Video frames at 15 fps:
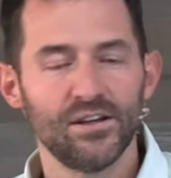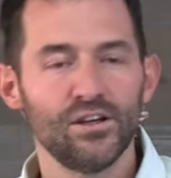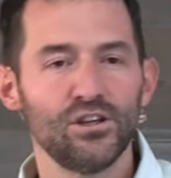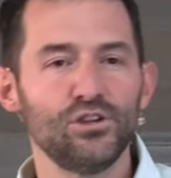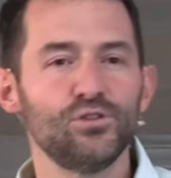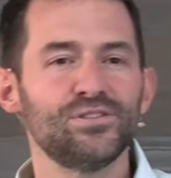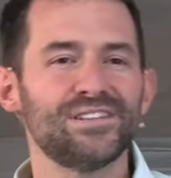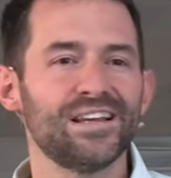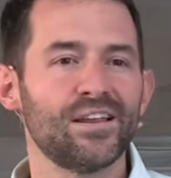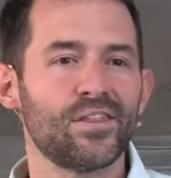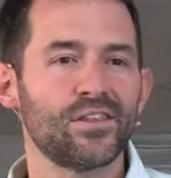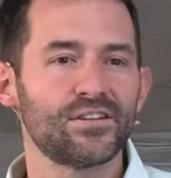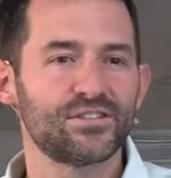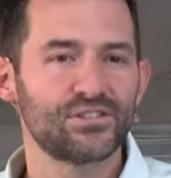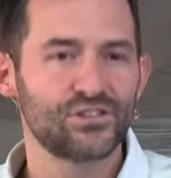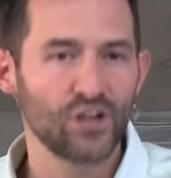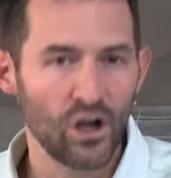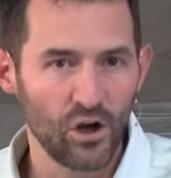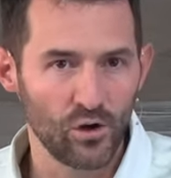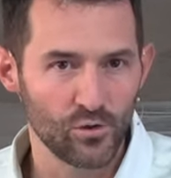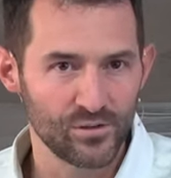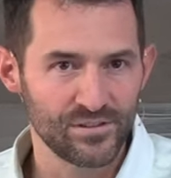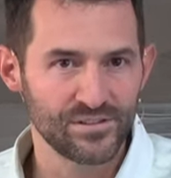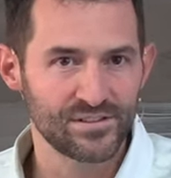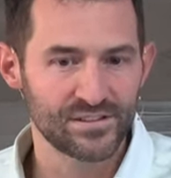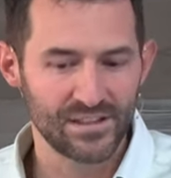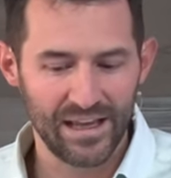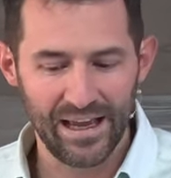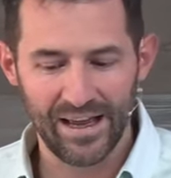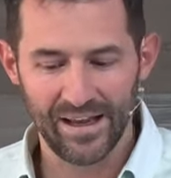using the stones
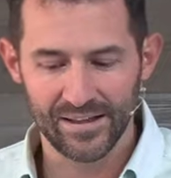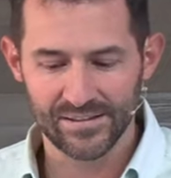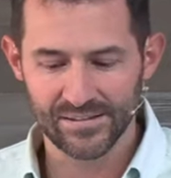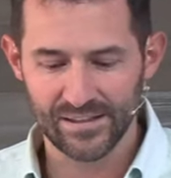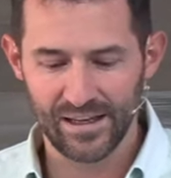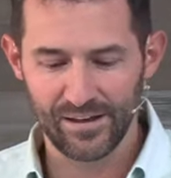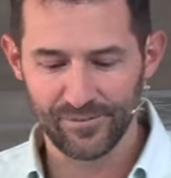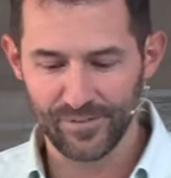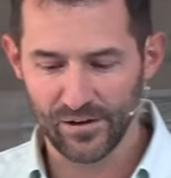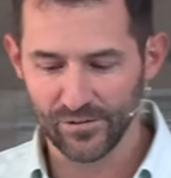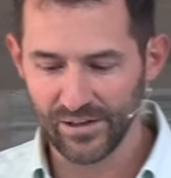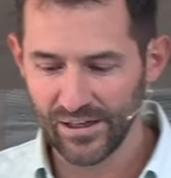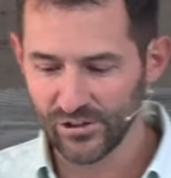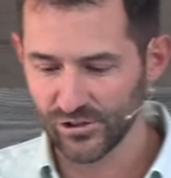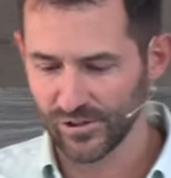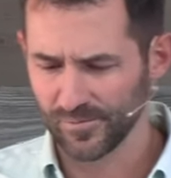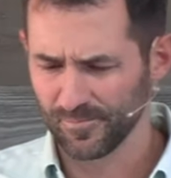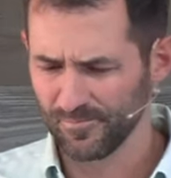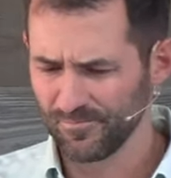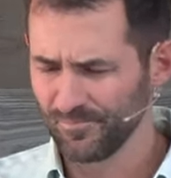as a foundation.